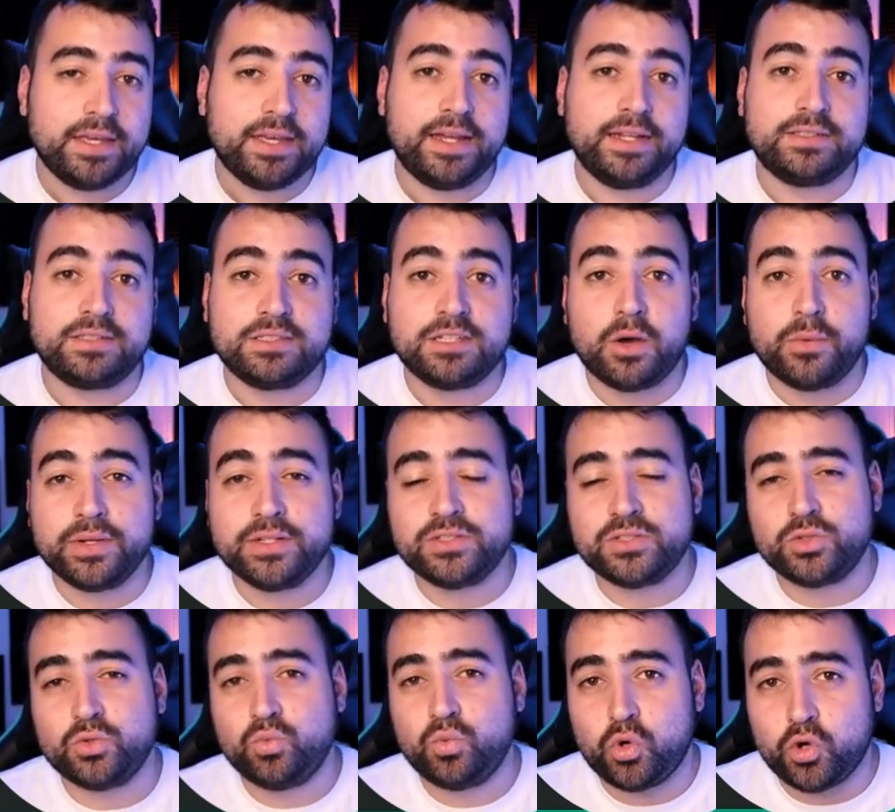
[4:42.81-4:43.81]
it's going
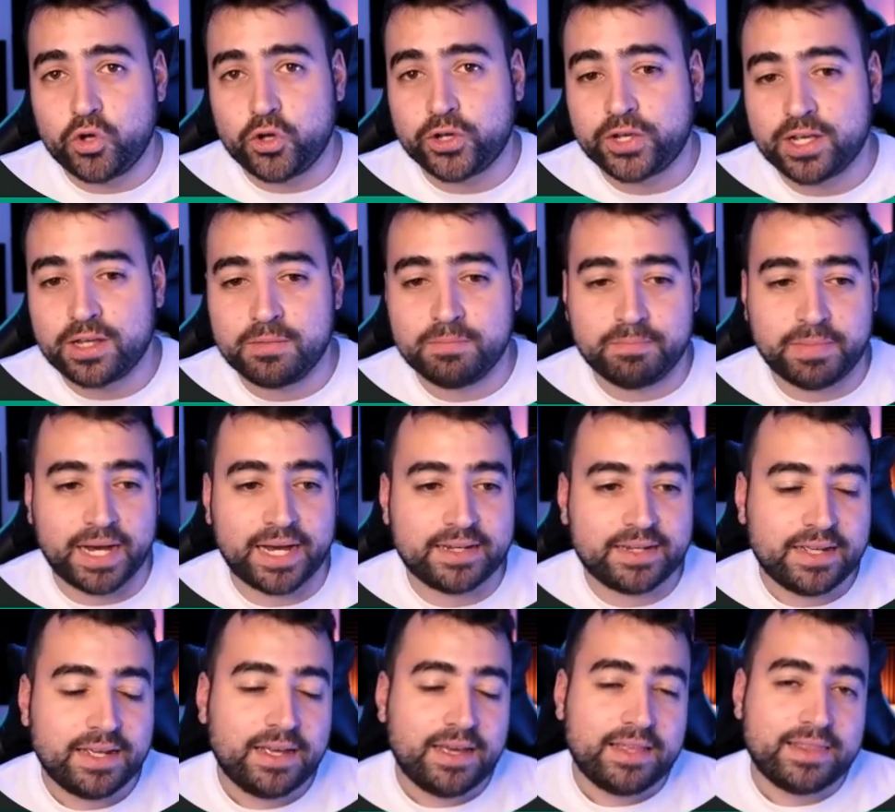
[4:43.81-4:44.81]
to work,
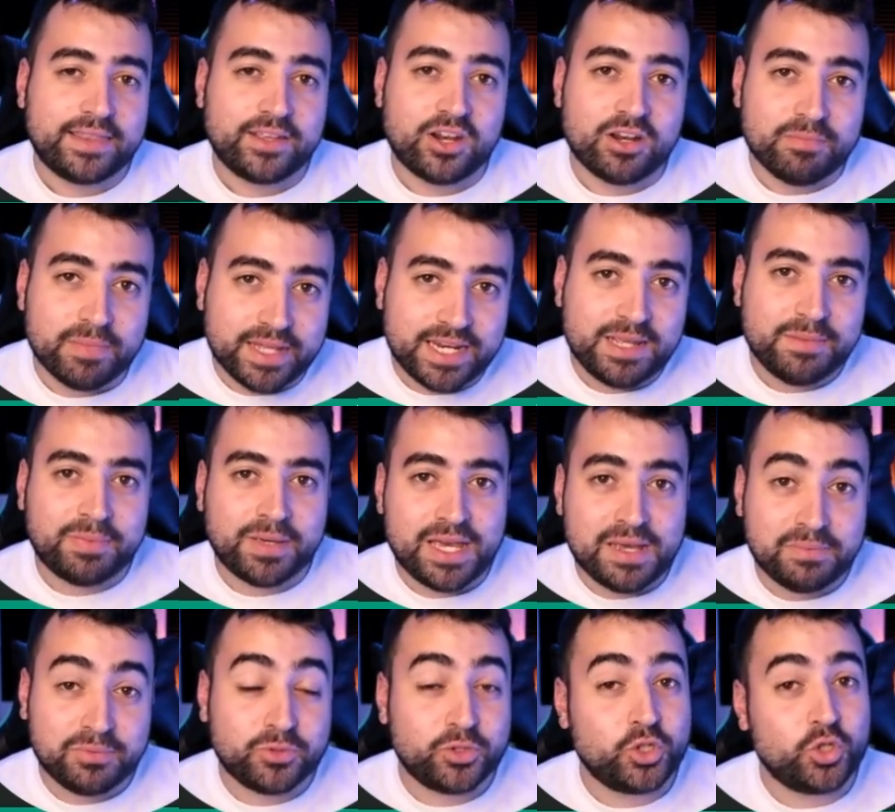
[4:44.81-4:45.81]
but there are many
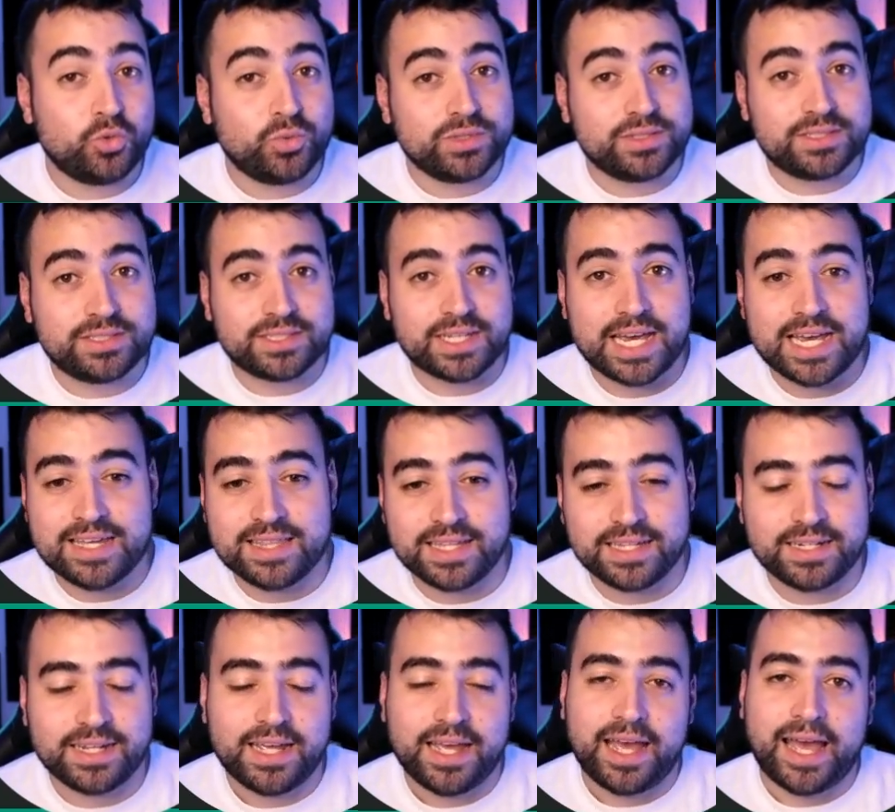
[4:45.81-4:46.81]
people who would say
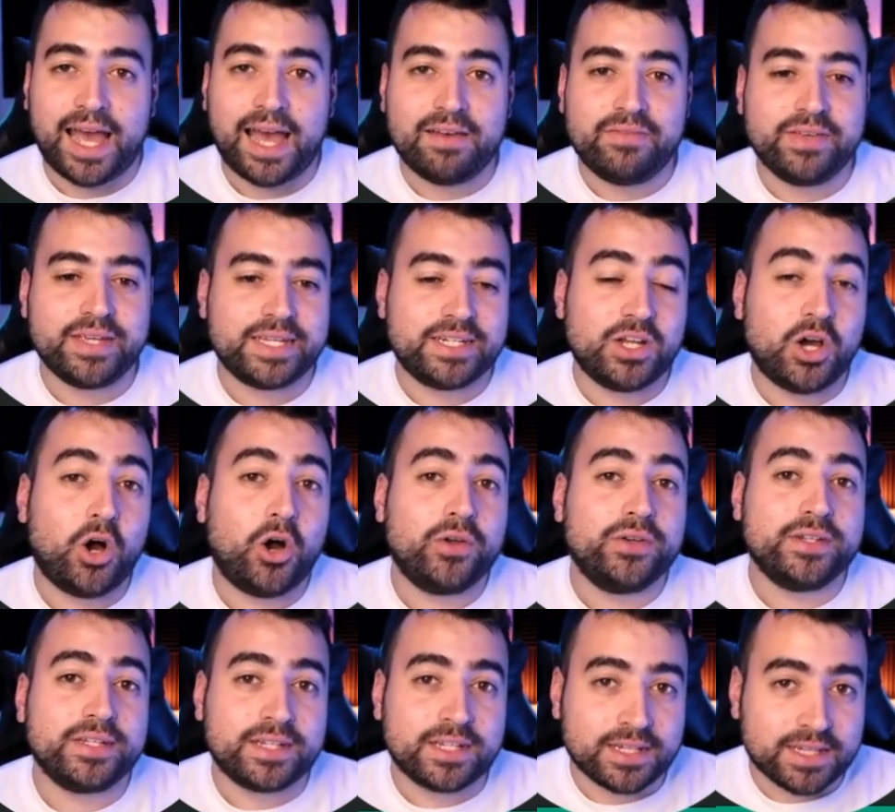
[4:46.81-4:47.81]
that having an
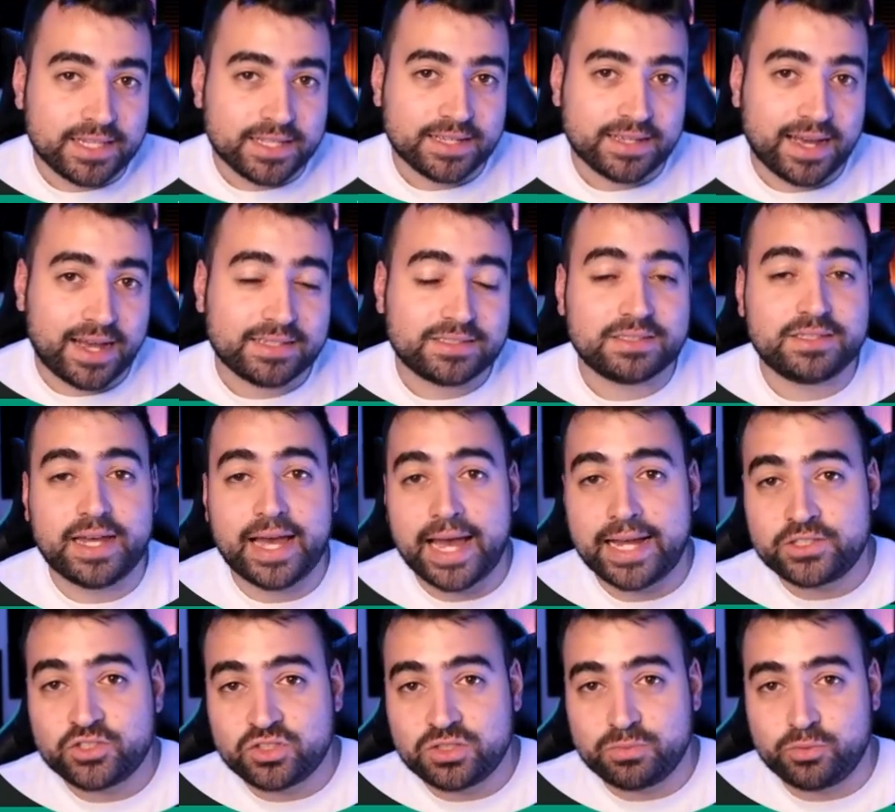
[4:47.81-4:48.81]
on click as an
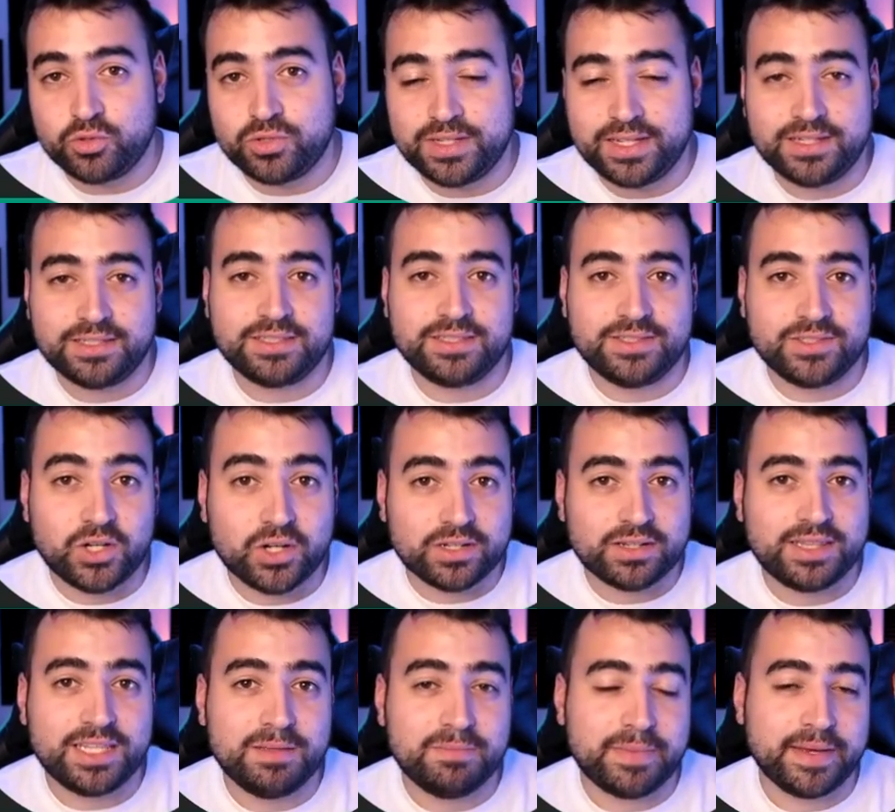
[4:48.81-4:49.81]
attribute is
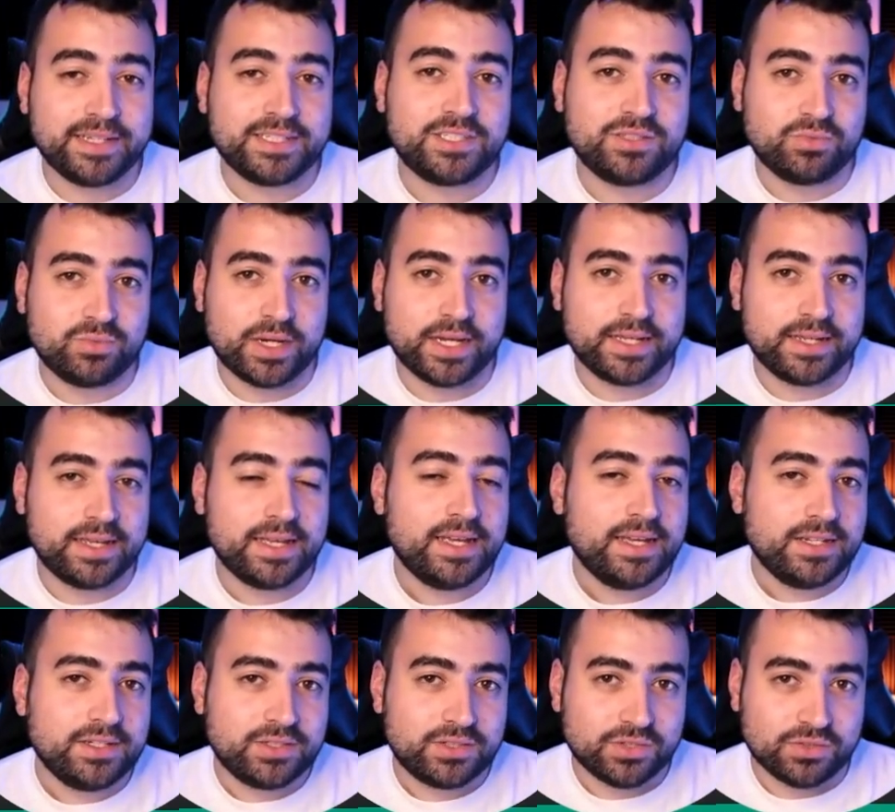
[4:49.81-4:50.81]
not the best way
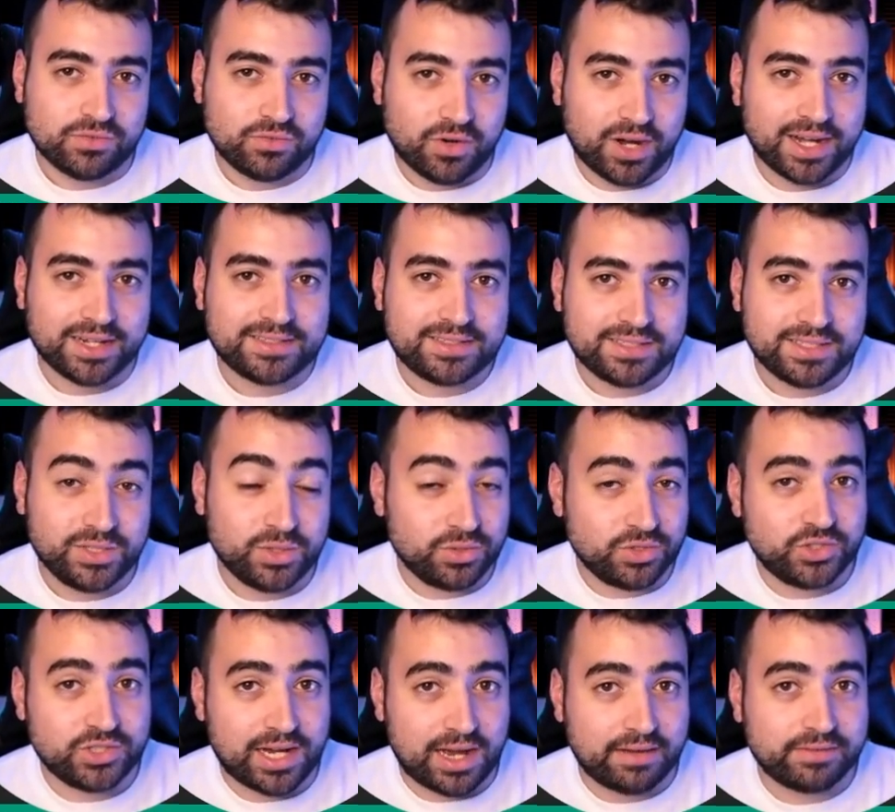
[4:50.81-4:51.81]
to write
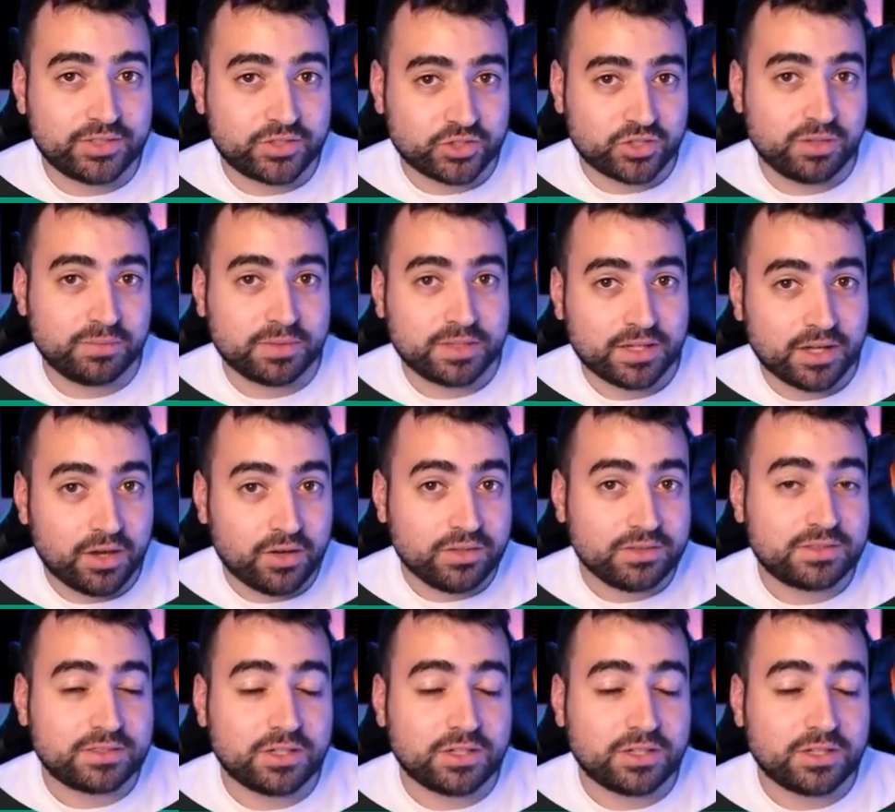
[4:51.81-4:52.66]
your JavaScript code.